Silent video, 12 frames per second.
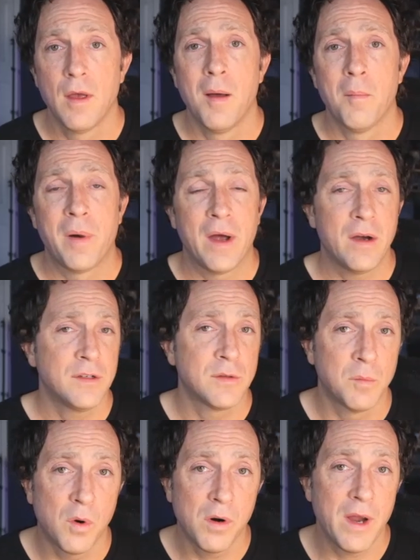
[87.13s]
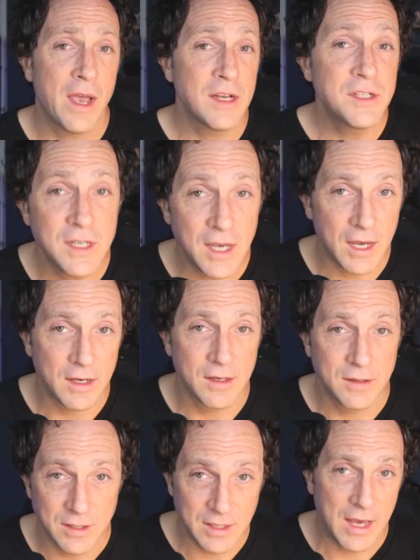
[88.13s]
buyers are more educated
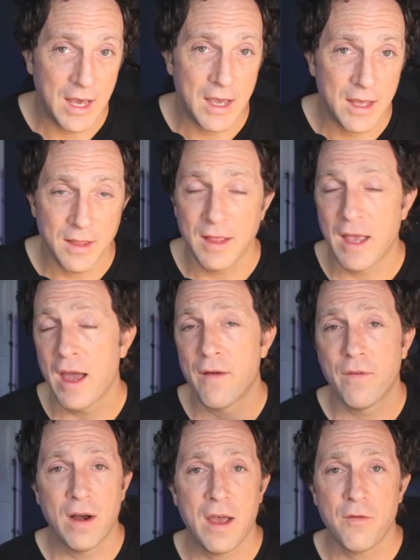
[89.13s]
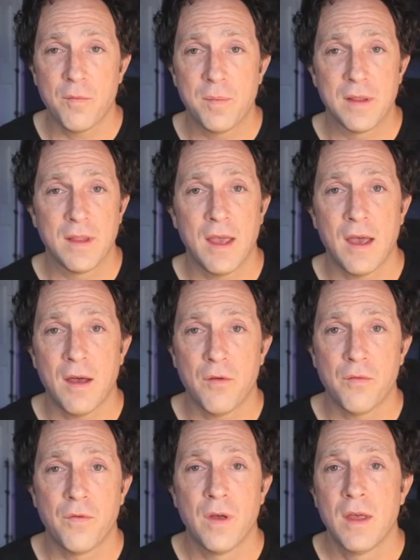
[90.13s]
today than they ever have been. They
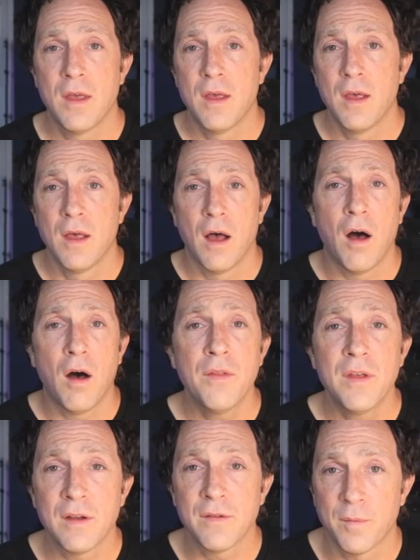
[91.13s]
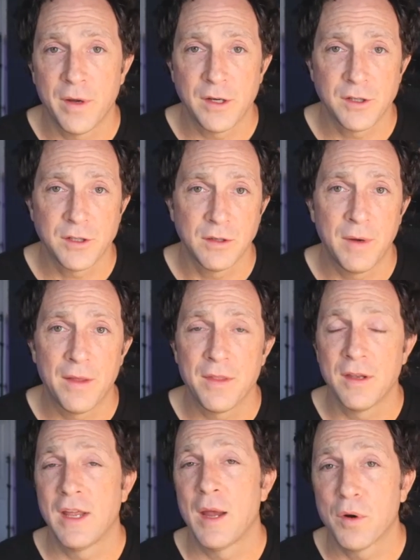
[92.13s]
have all the information about the
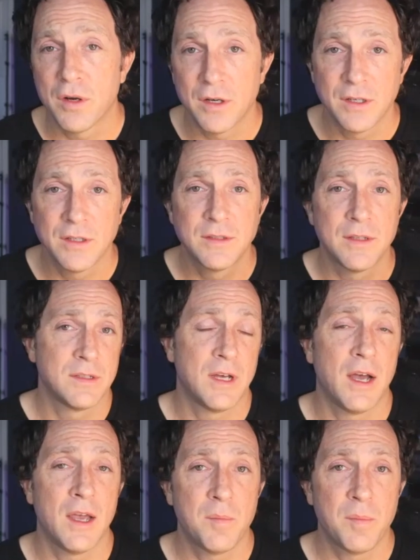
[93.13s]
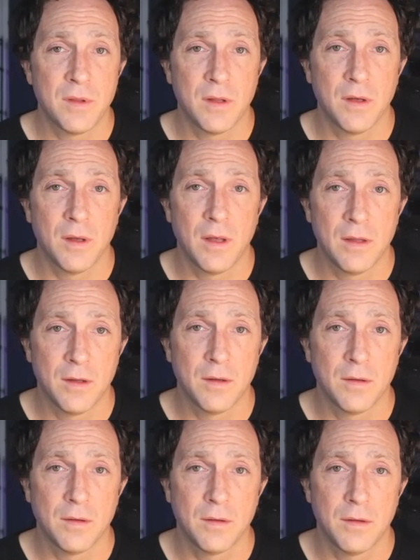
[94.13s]
neighborhoods and the type and the and the
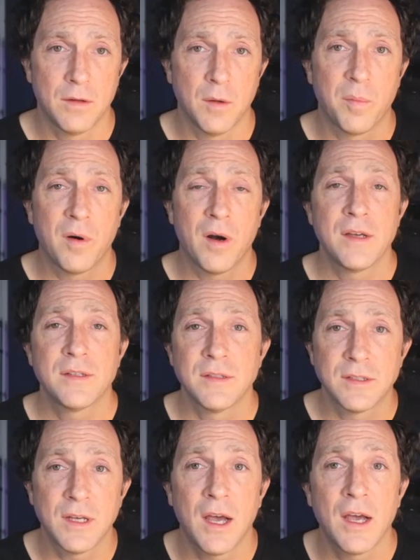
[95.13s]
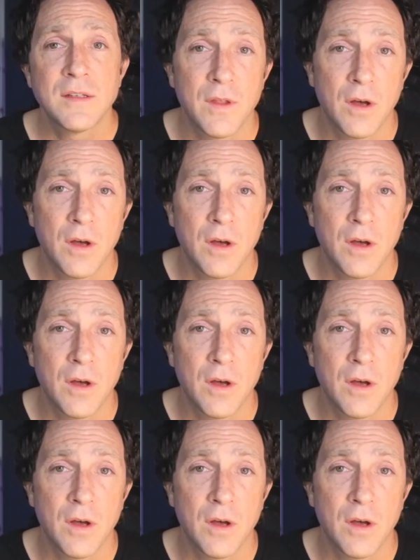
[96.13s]
the price and size of the